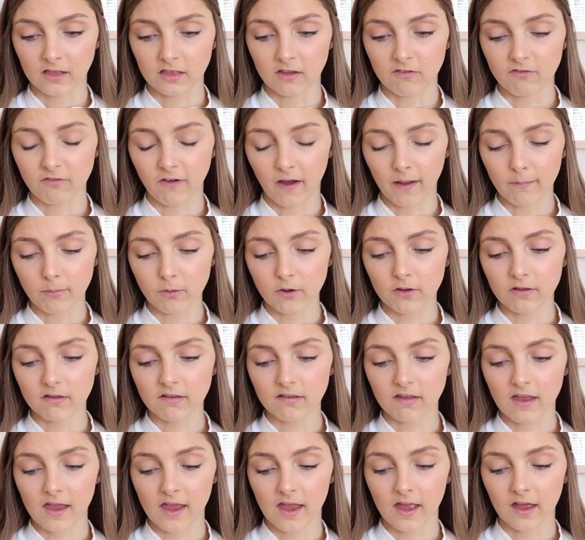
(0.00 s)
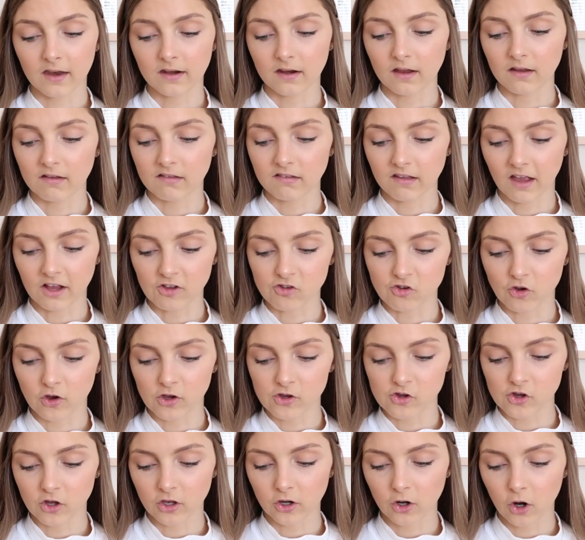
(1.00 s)
The vibrance and
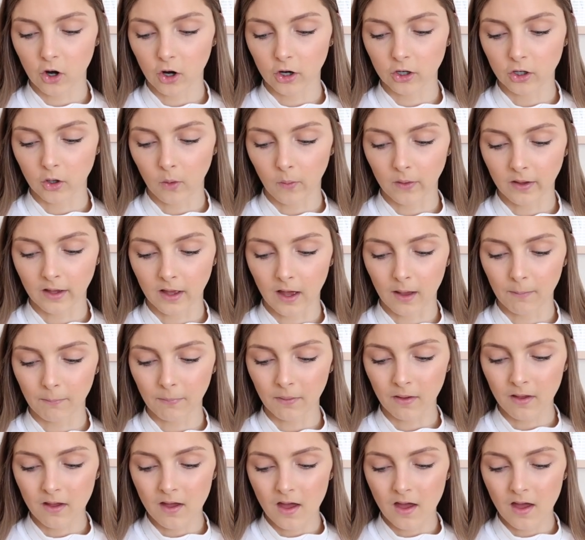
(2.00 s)
saturation are going up.